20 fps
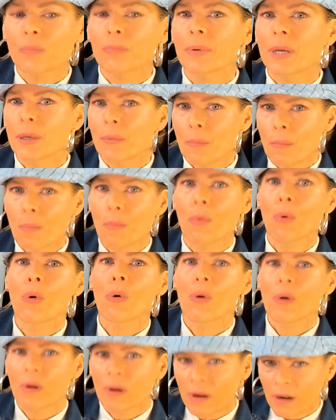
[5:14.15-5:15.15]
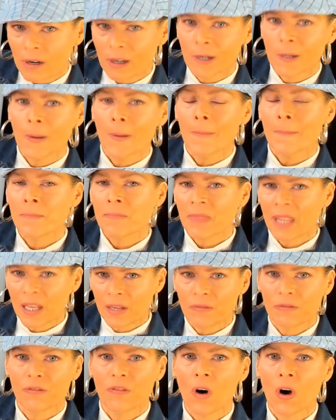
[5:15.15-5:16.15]
bit more
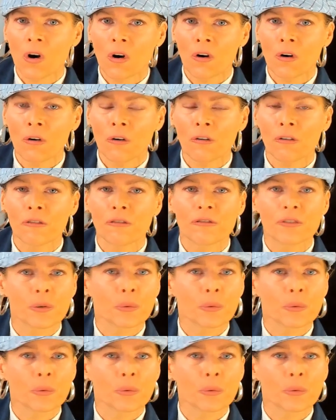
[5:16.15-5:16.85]
involved.